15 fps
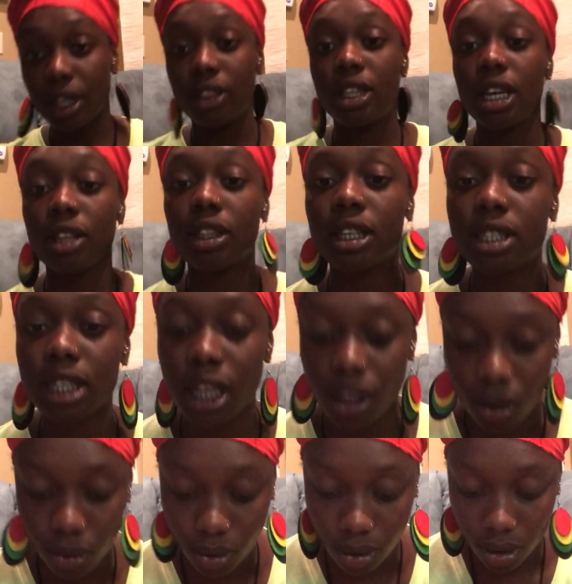I think that's
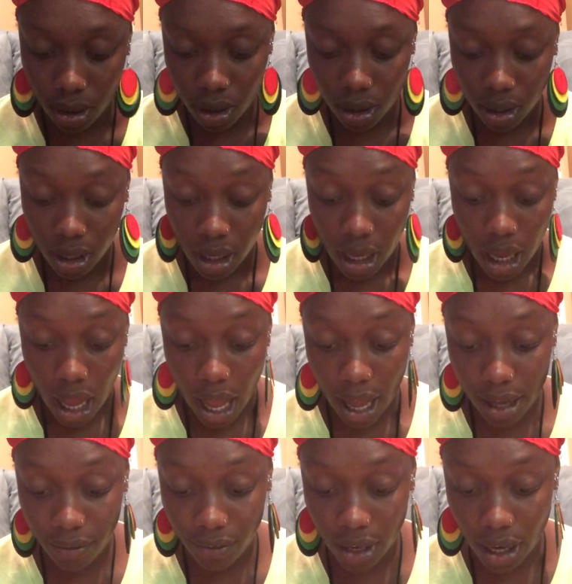how.
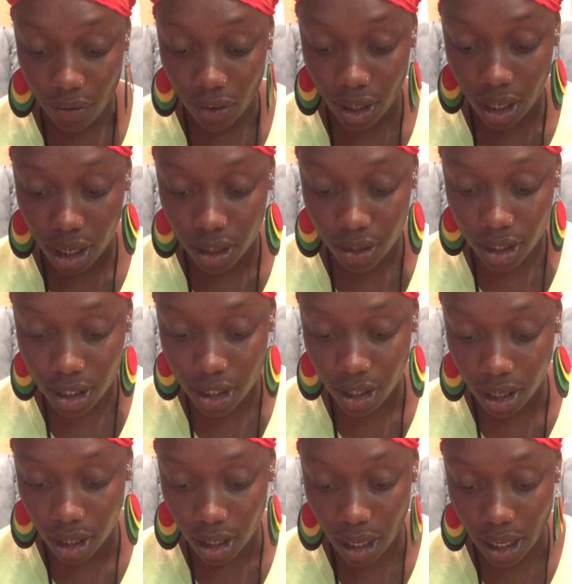I have never gotten this
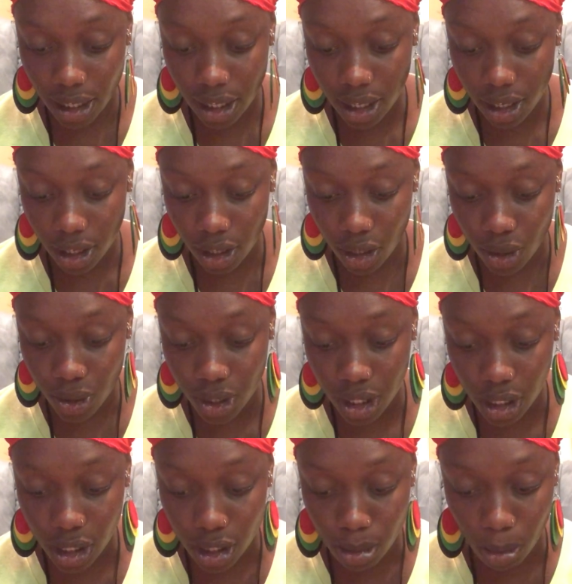card. I need to use
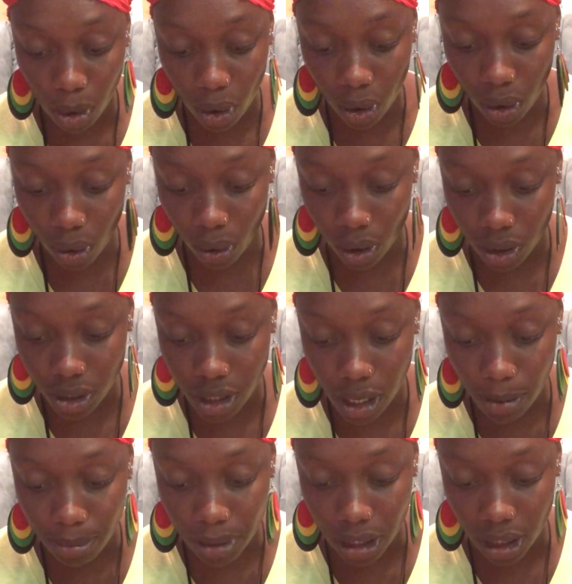these more or
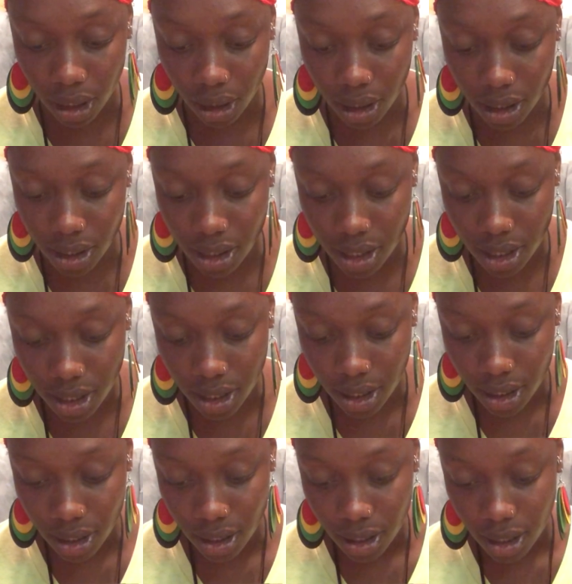something because
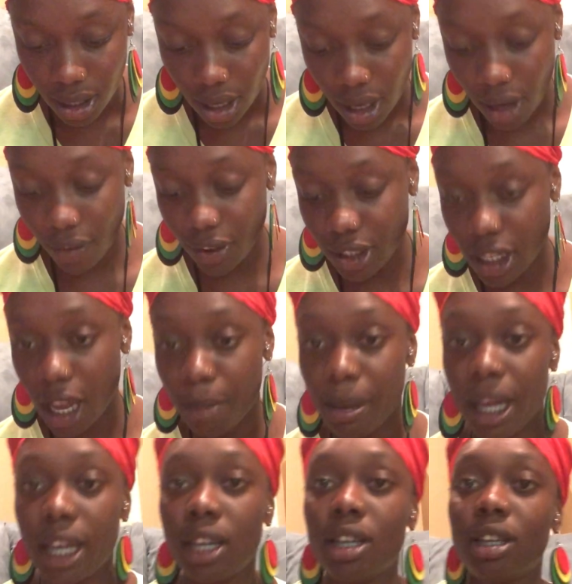every time
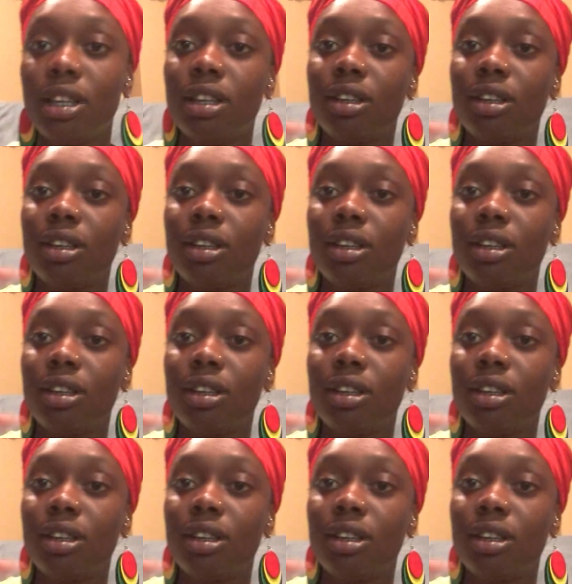I